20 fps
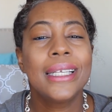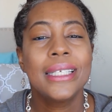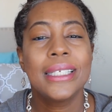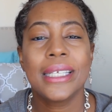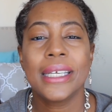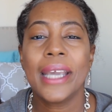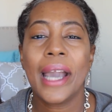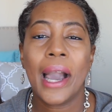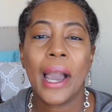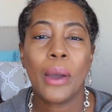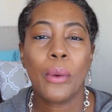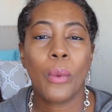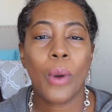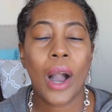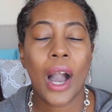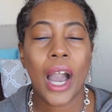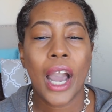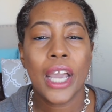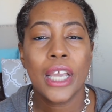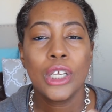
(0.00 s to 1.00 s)

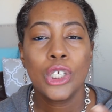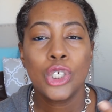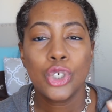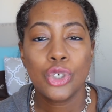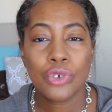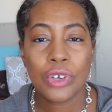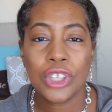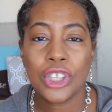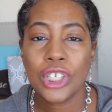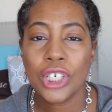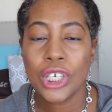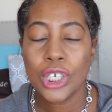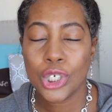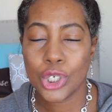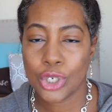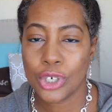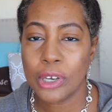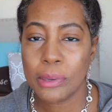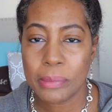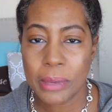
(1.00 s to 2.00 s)
DIY strengthening
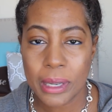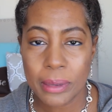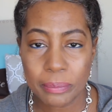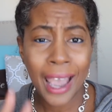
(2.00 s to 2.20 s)
treatment.